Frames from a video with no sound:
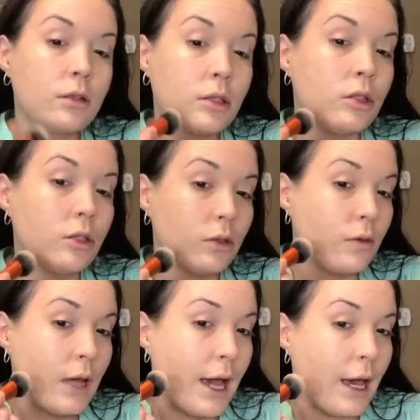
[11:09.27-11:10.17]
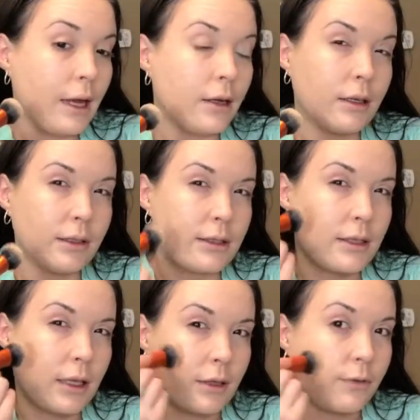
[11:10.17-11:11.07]
to do that, it's
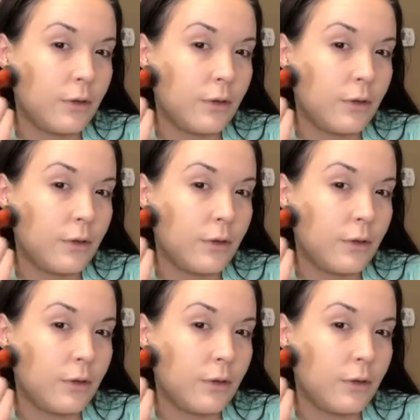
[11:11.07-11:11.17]
like a